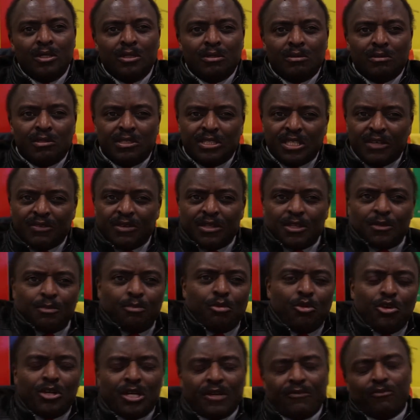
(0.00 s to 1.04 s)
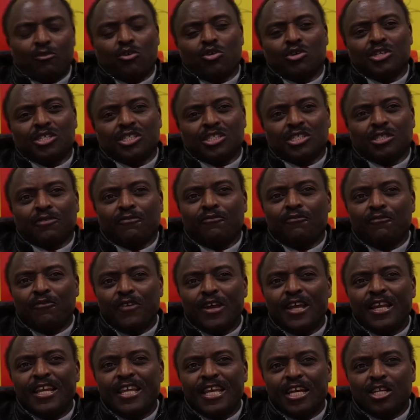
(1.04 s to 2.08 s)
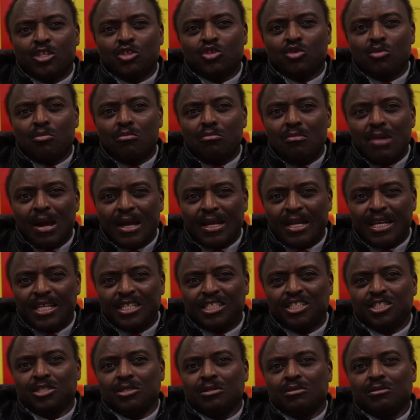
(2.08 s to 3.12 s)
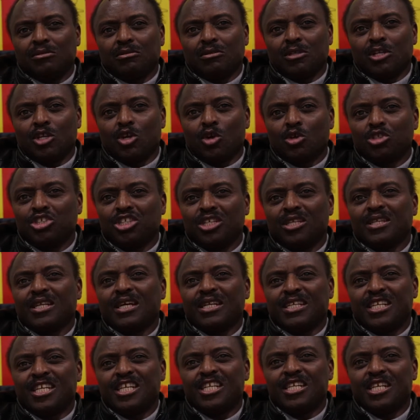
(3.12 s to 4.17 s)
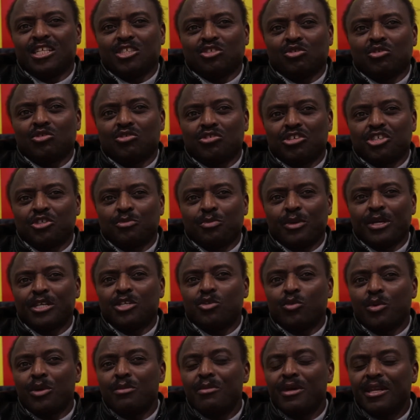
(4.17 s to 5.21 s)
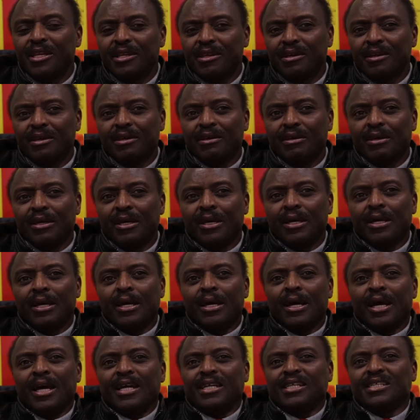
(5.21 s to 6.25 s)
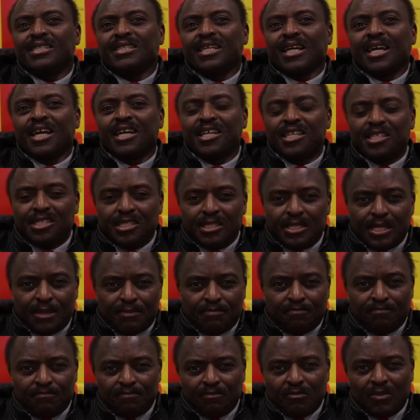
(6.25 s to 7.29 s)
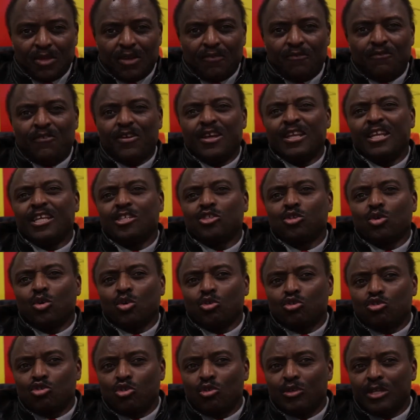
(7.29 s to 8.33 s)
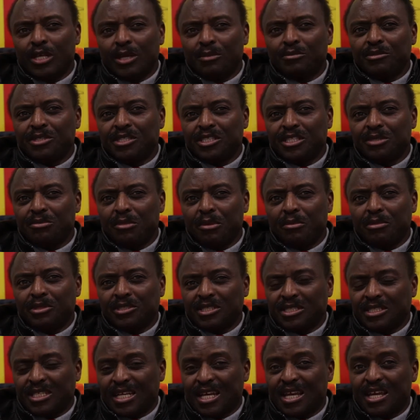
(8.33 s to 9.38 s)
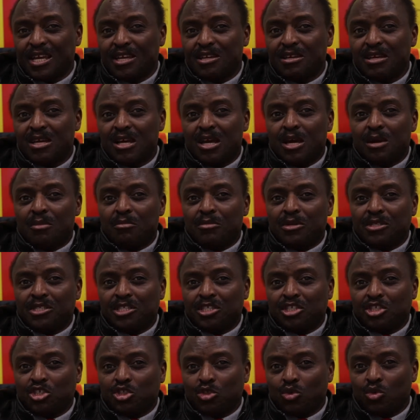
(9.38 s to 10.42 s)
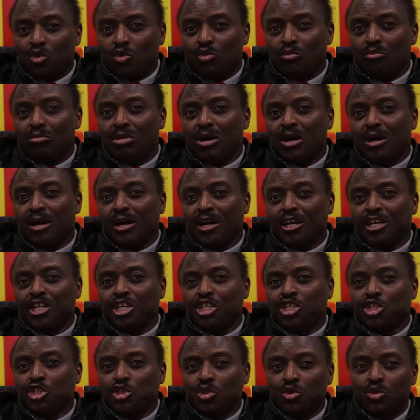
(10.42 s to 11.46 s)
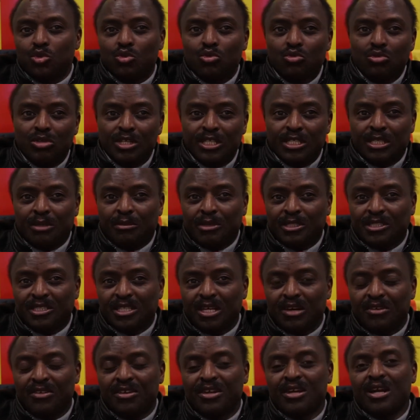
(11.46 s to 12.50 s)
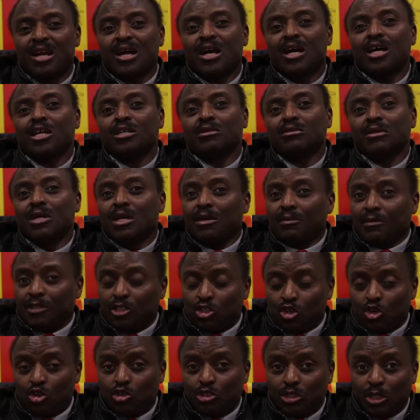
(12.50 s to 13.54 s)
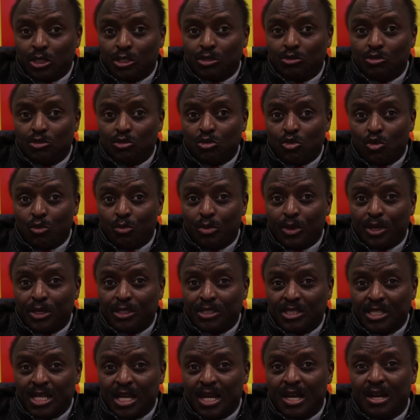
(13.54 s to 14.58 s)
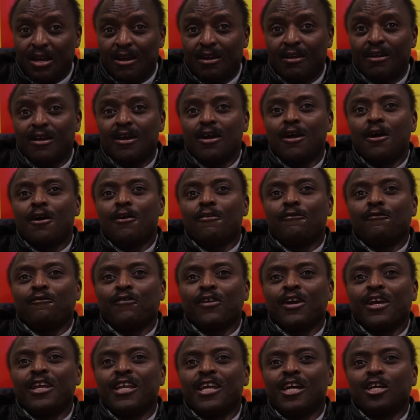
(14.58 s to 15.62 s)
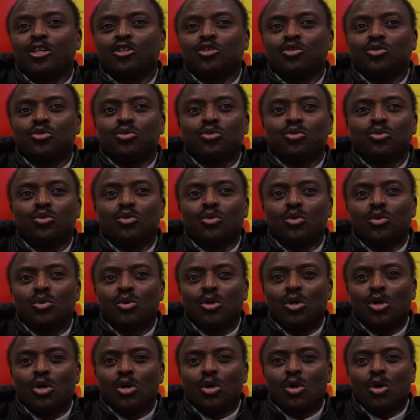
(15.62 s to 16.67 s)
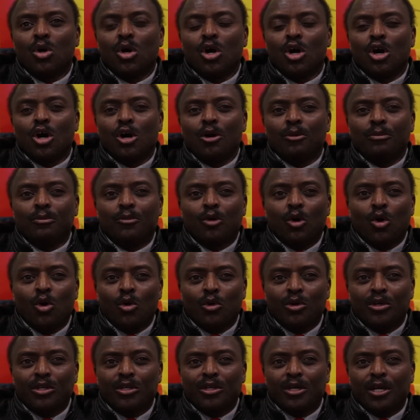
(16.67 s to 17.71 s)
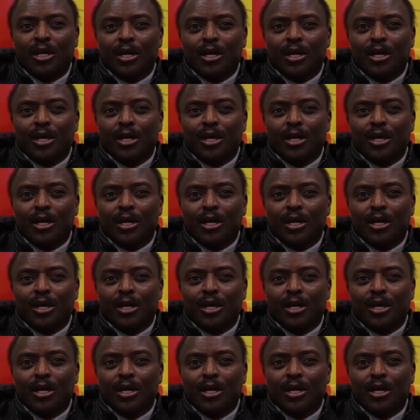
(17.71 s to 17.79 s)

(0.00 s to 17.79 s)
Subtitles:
The seventh point I've got is failure to manage the notion that he does not respect women and is against them. Failure to control the MDC members attacking Mrs. Chigumba, issue Linda Masarira, the Tokozani Kupe saga, failure to honor